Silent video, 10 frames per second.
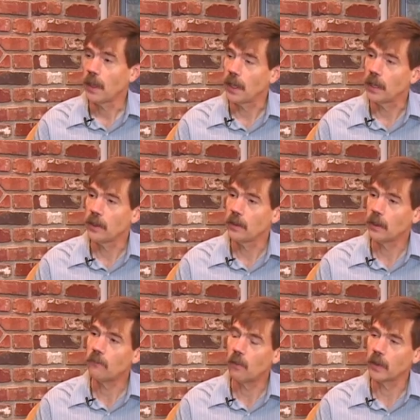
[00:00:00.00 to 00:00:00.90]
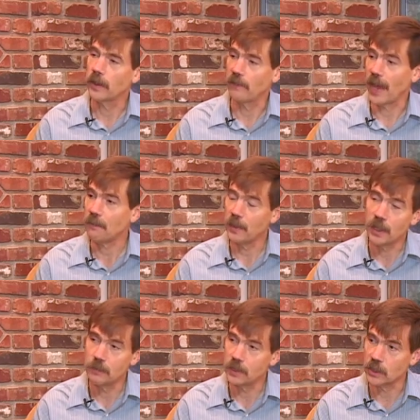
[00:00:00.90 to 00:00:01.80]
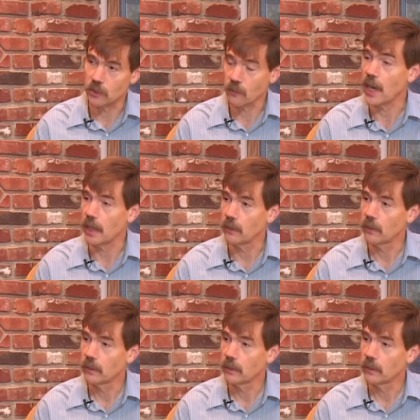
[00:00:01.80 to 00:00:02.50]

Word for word: And therefore, if that becomes constrained,